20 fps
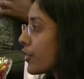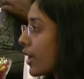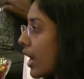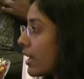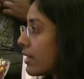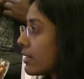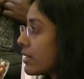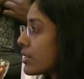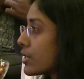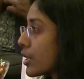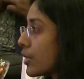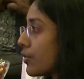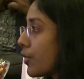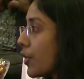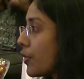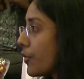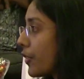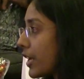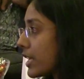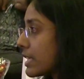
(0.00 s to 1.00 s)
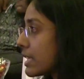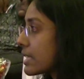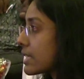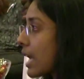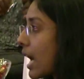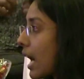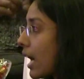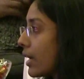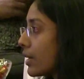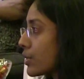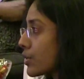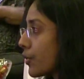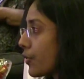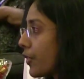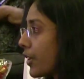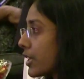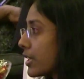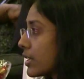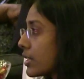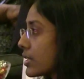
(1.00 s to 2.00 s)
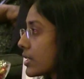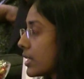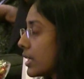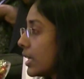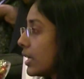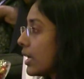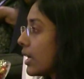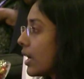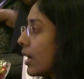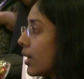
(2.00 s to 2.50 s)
transition for faces I to faces C.